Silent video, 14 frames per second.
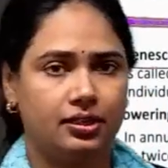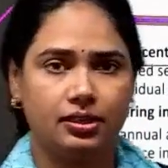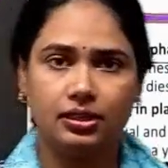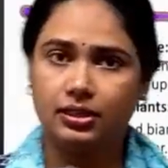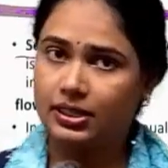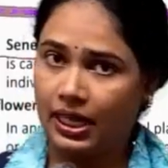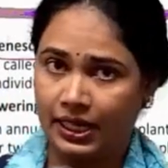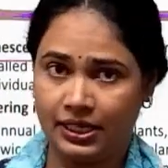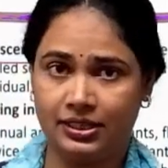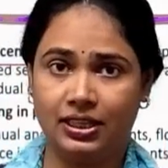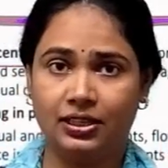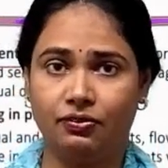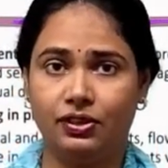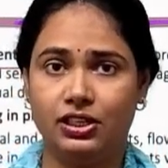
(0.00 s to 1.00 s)

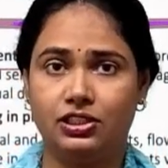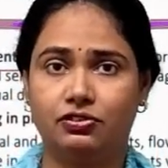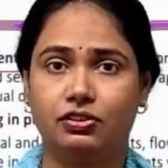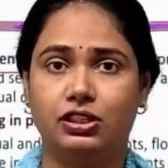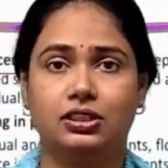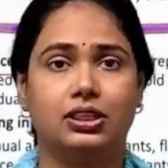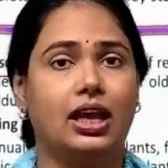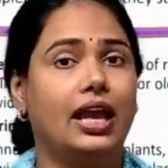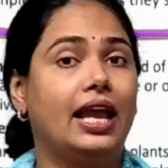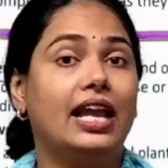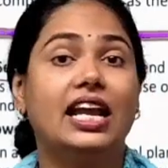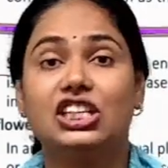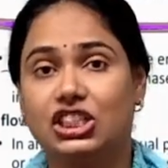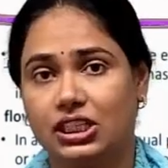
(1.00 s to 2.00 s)
Senescence phase means
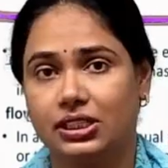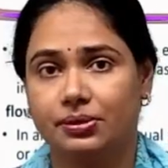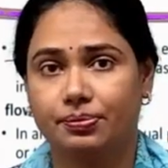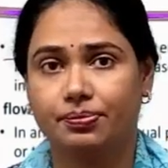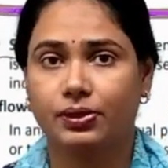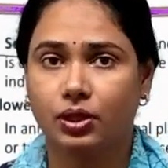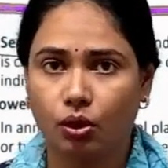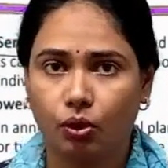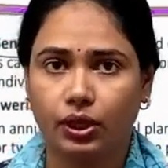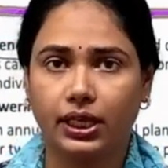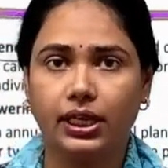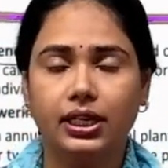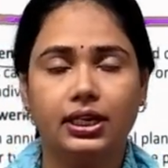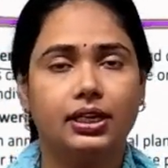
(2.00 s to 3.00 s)
aging, okay,
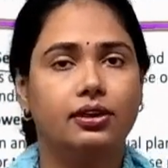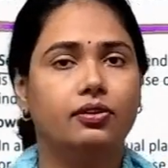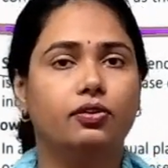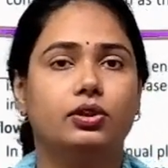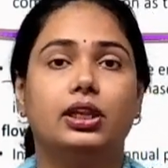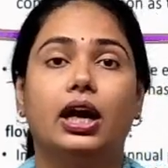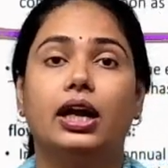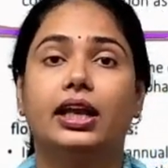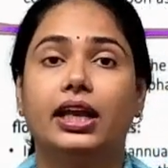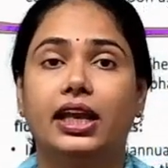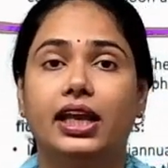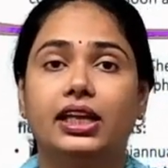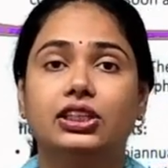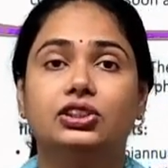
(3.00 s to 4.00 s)
the
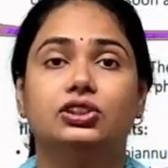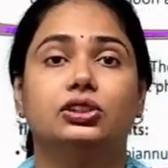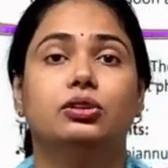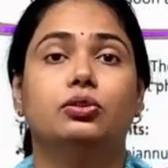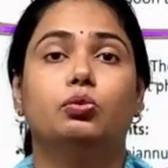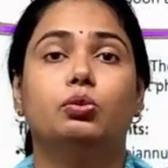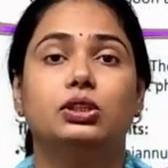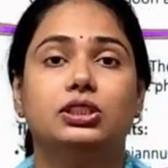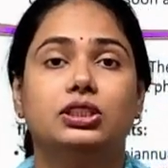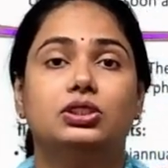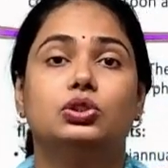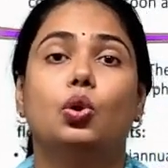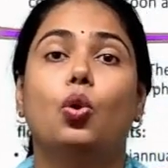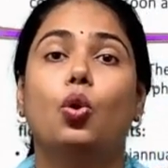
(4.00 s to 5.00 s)
age which is
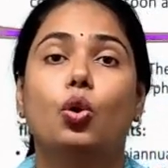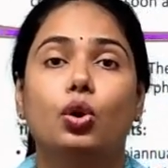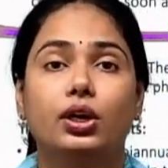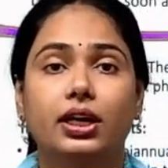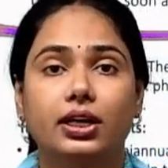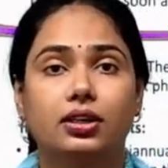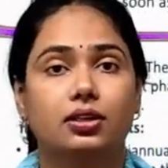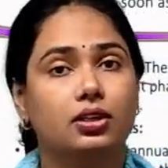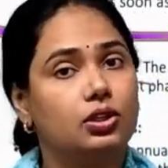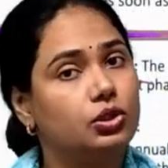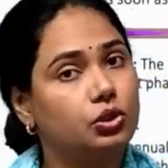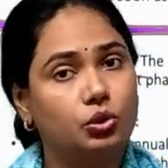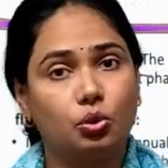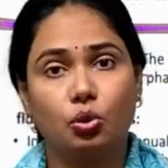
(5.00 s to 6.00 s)
older,
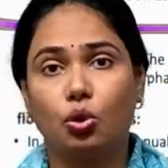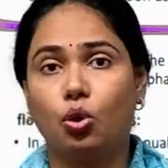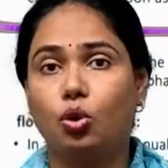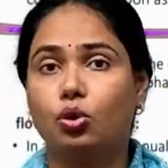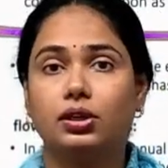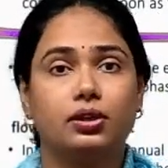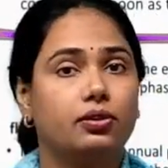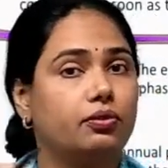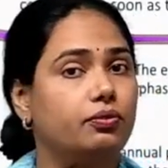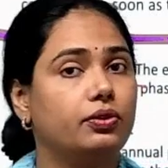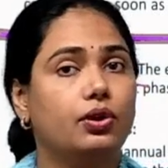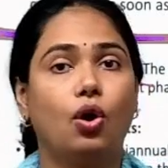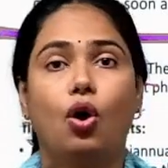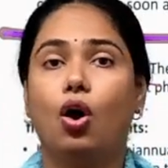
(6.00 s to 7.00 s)
you know, we
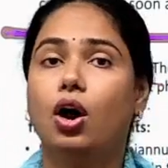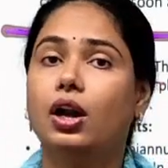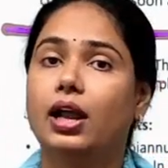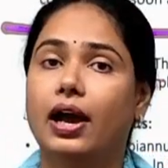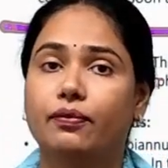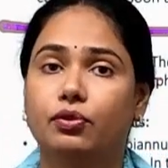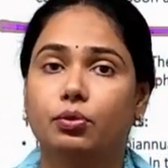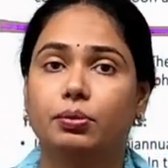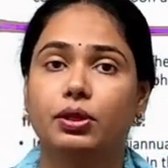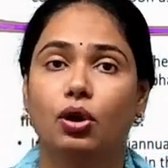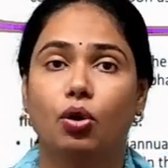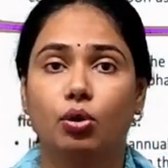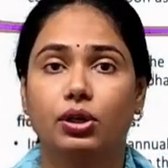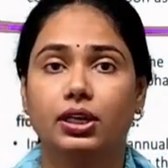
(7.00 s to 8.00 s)
all have to be
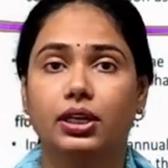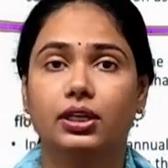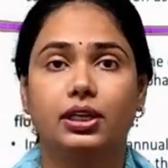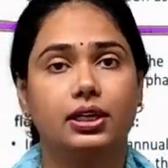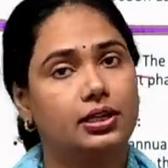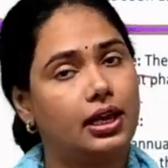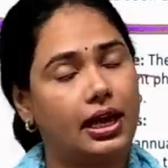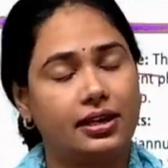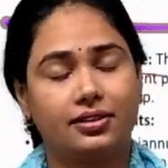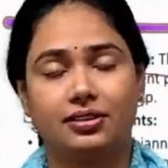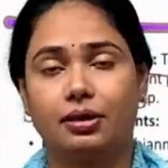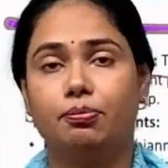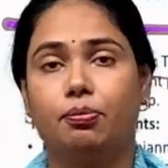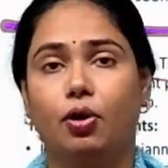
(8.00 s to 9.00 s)
older at
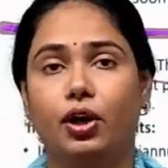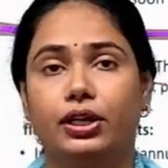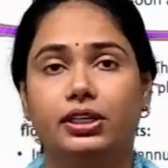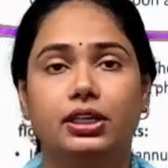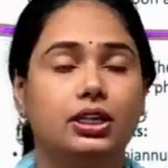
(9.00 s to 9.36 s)
some point.